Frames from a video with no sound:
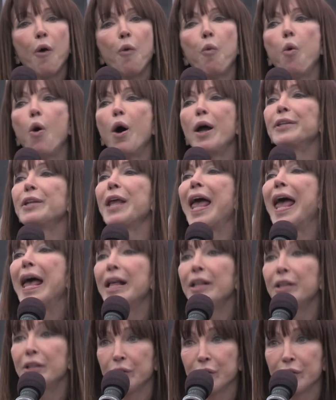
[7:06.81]
What
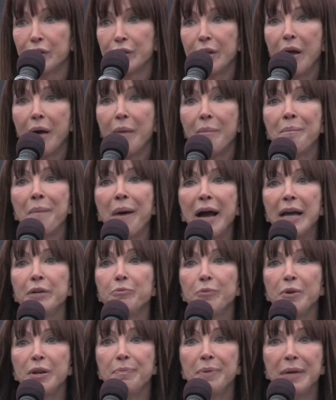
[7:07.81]
else
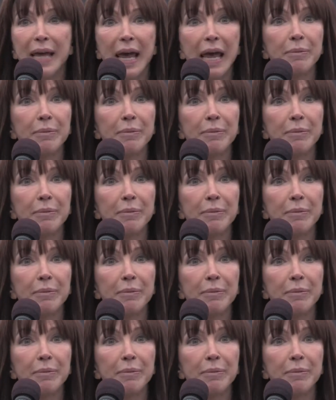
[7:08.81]
might we be